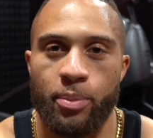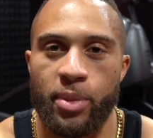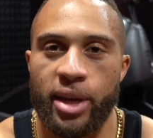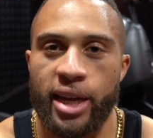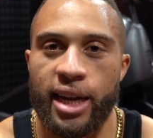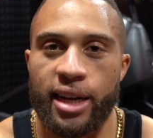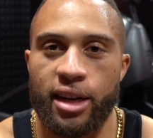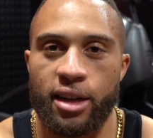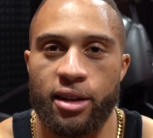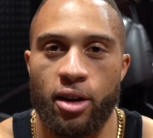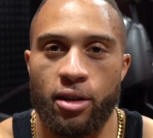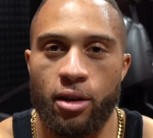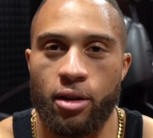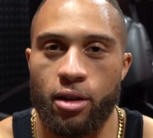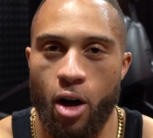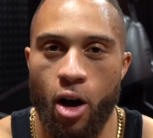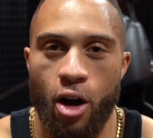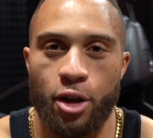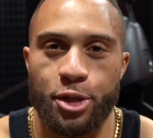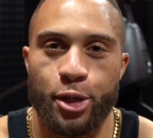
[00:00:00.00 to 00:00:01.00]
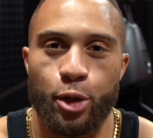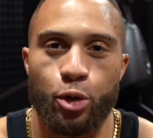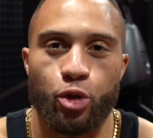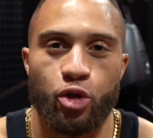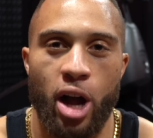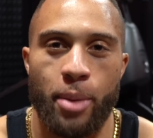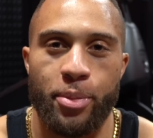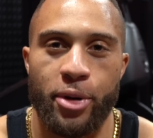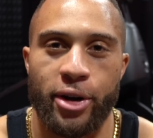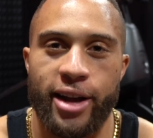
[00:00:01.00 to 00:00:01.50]
begin to also
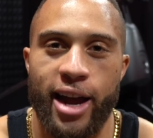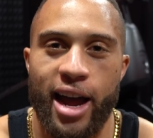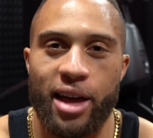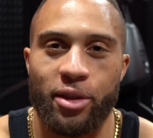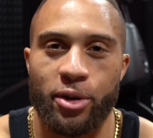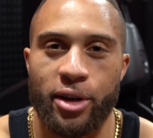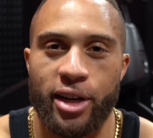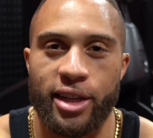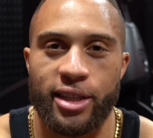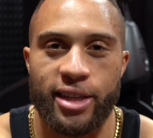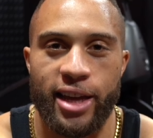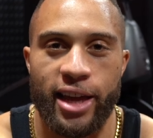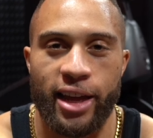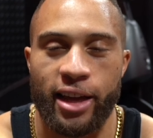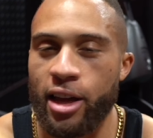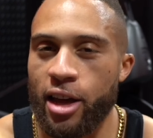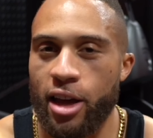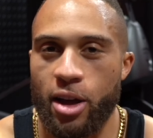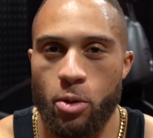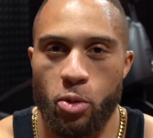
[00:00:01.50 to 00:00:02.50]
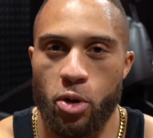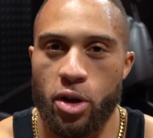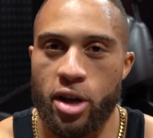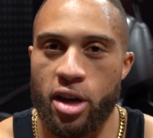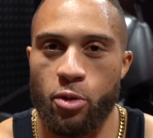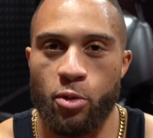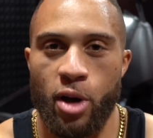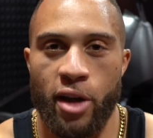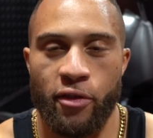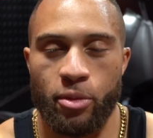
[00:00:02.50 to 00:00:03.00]
drop your calorie intake when you
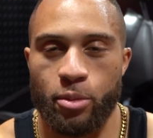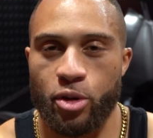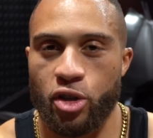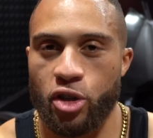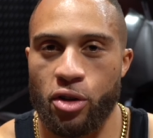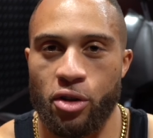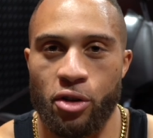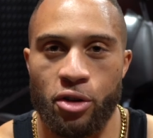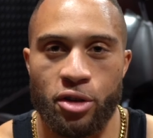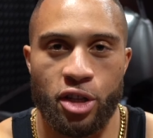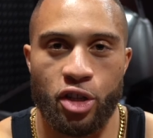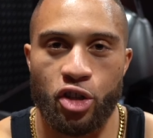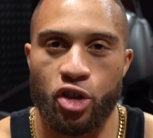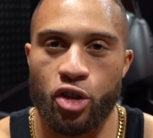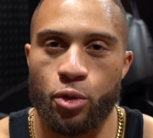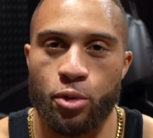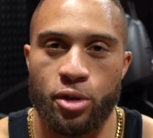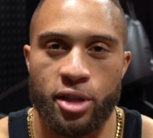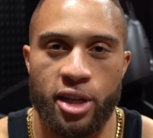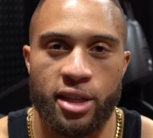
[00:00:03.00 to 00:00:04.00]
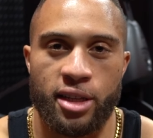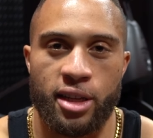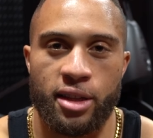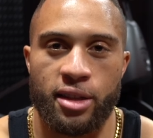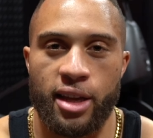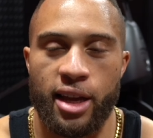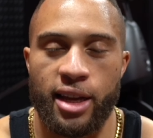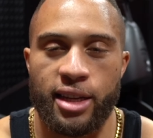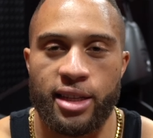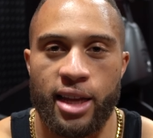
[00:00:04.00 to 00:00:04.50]
get away from sugars and juices and
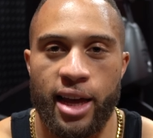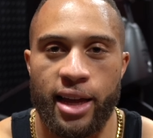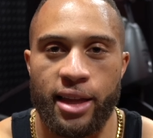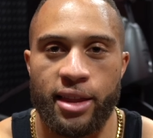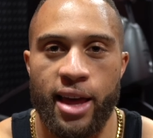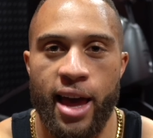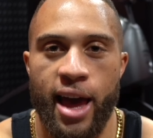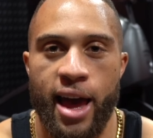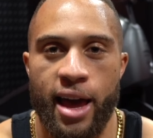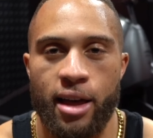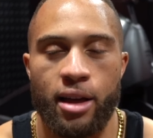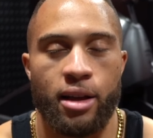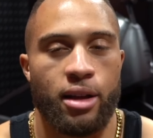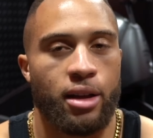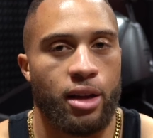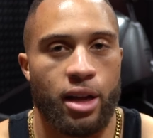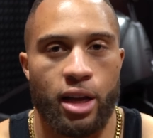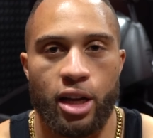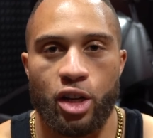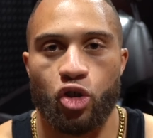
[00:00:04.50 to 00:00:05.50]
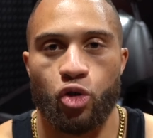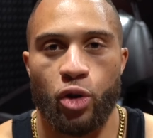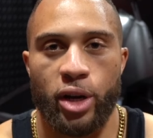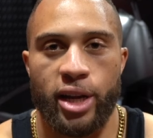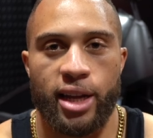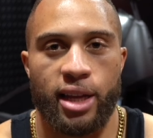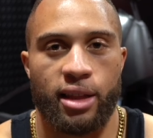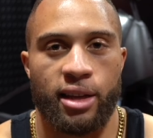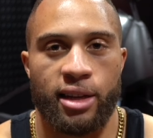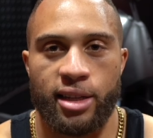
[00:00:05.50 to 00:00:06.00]
things like that.
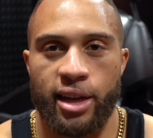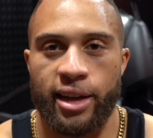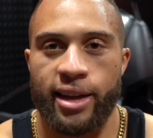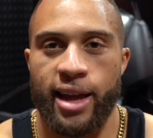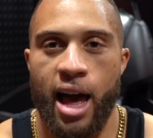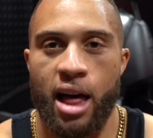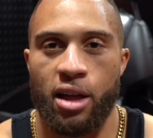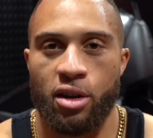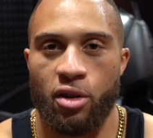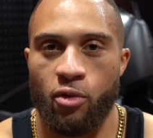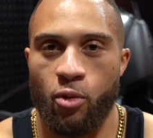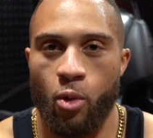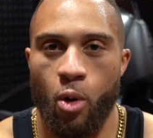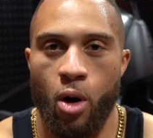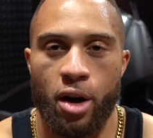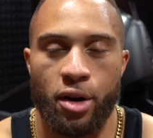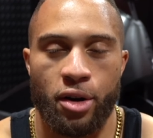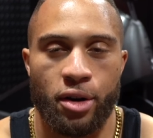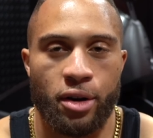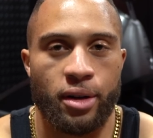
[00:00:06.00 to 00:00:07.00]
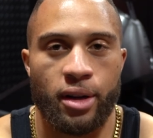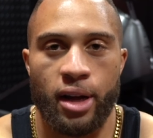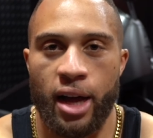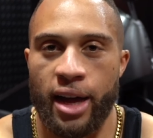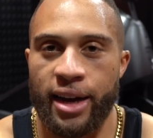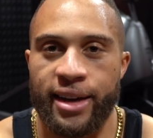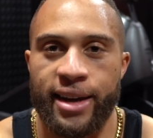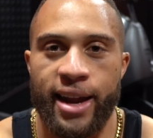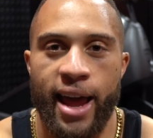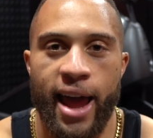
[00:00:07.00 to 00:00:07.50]
Drinking at least a gallon of water
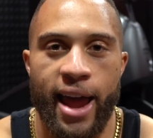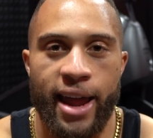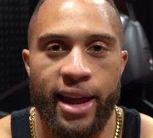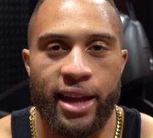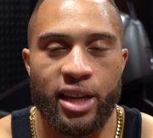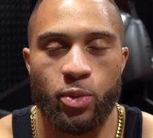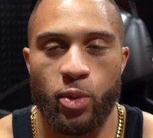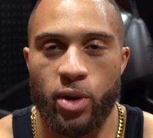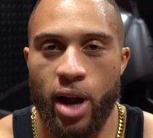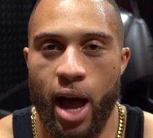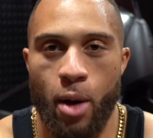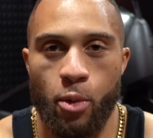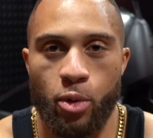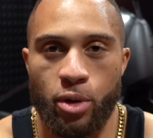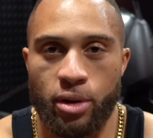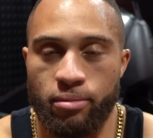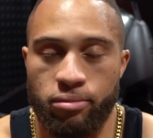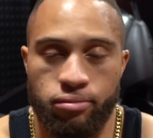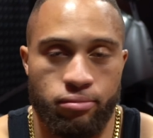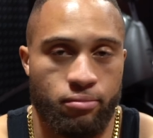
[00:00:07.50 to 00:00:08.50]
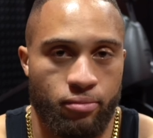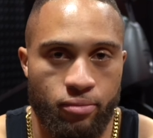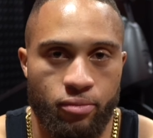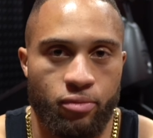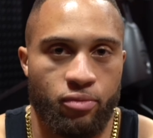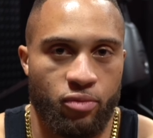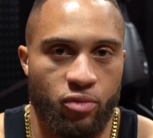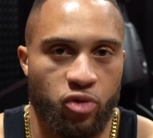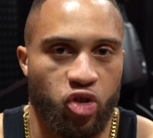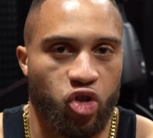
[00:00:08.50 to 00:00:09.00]
a day is what I would
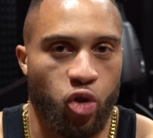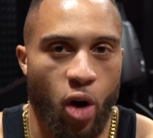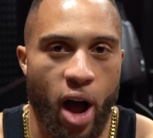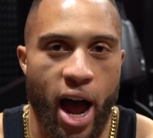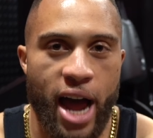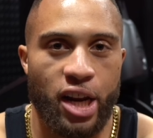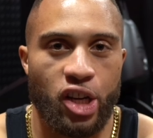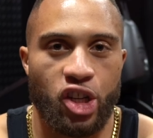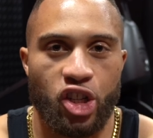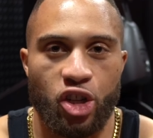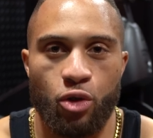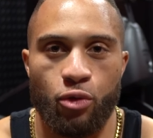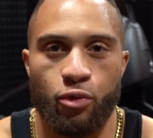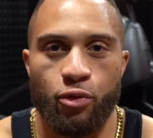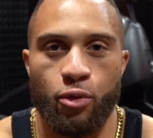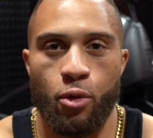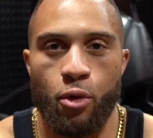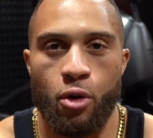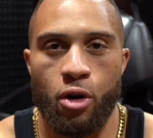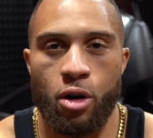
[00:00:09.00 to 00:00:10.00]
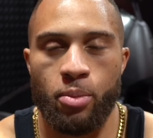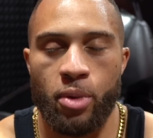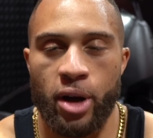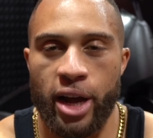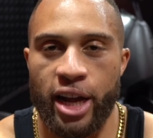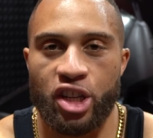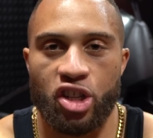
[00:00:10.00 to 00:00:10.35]
try to shoot for, but in